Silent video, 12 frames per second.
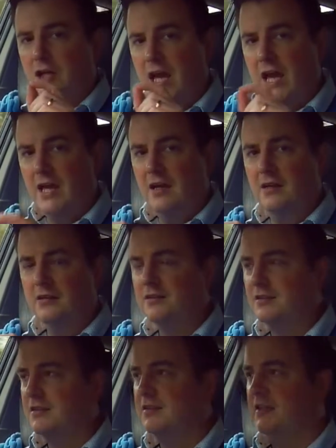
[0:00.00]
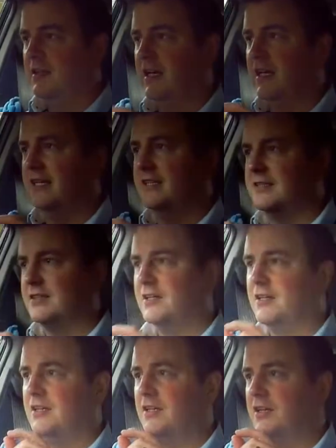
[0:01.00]
England is
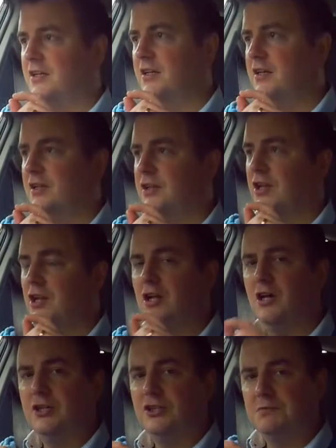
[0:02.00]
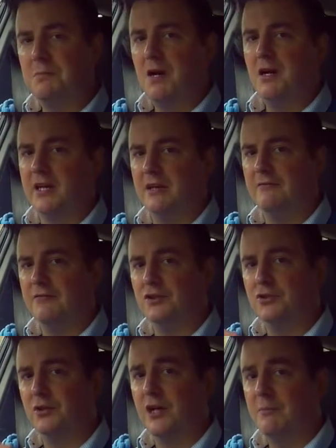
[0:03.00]
the largest market for the
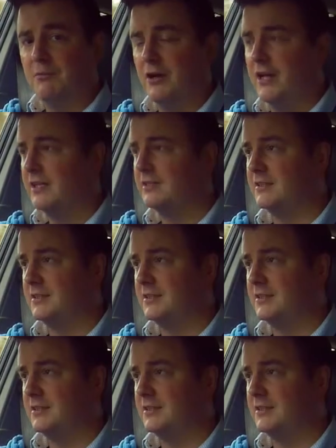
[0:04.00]
Toyota Prius